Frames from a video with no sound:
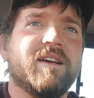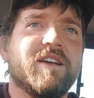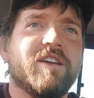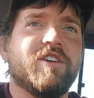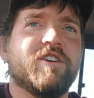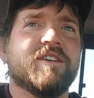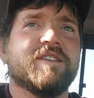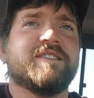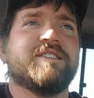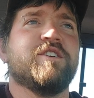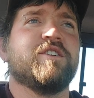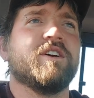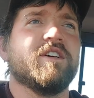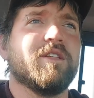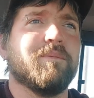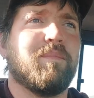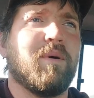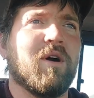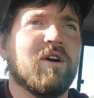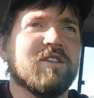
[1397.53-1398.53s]
You can still get
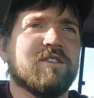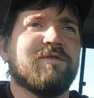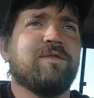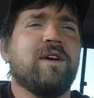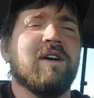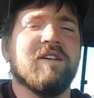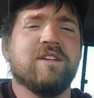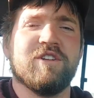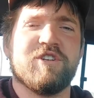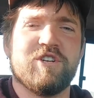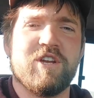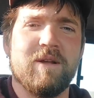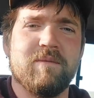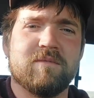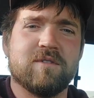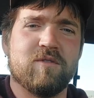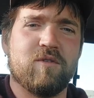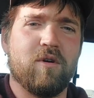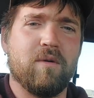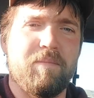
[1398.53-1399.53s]
the parts fairly cheap
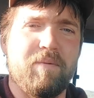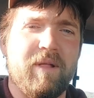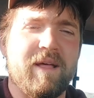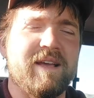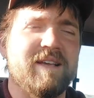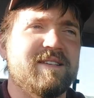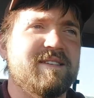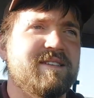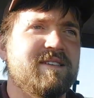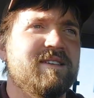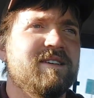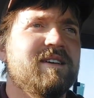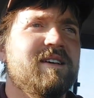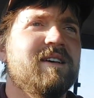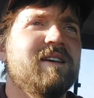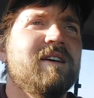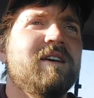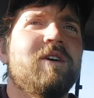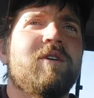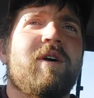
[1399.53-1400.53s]
to replace,
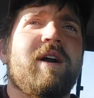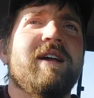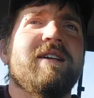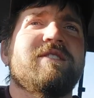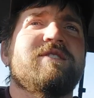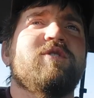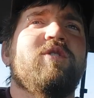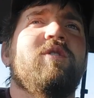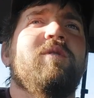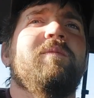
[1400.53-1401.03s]
right? So